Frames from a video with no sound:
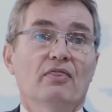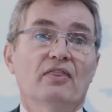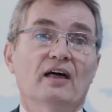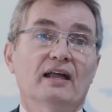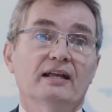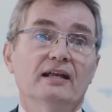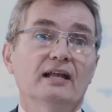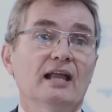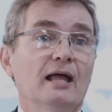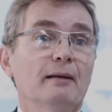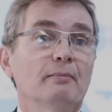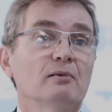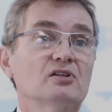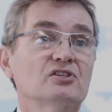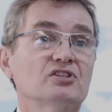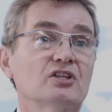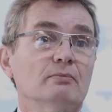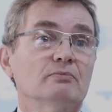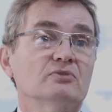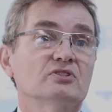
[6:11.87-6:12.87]
that
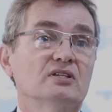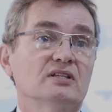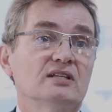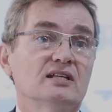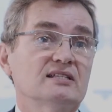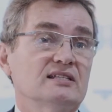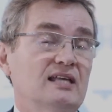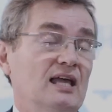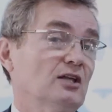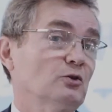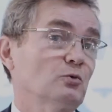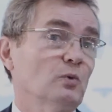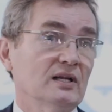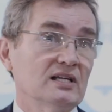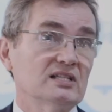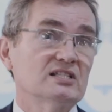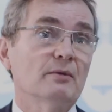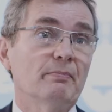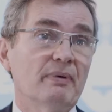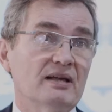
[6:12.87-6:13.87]
enables them to detect
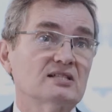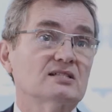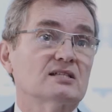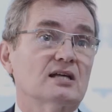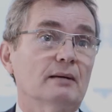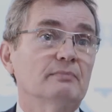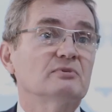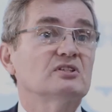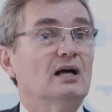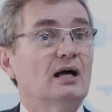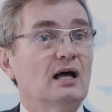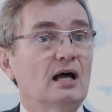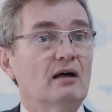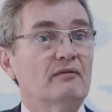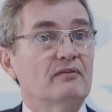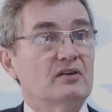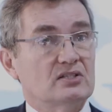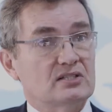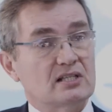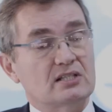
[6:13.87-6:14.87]
when is the best time to
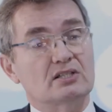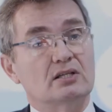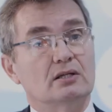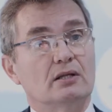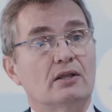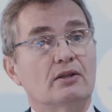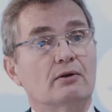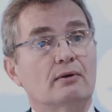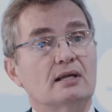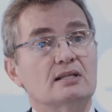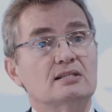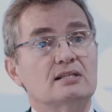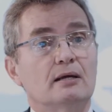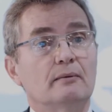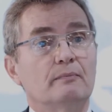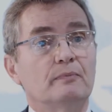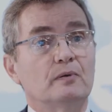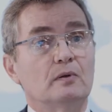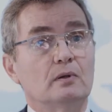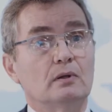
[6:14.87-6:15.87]
harvest. That's another
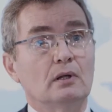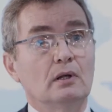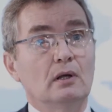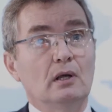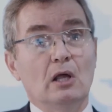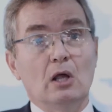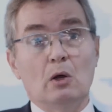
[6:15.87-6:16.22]
example.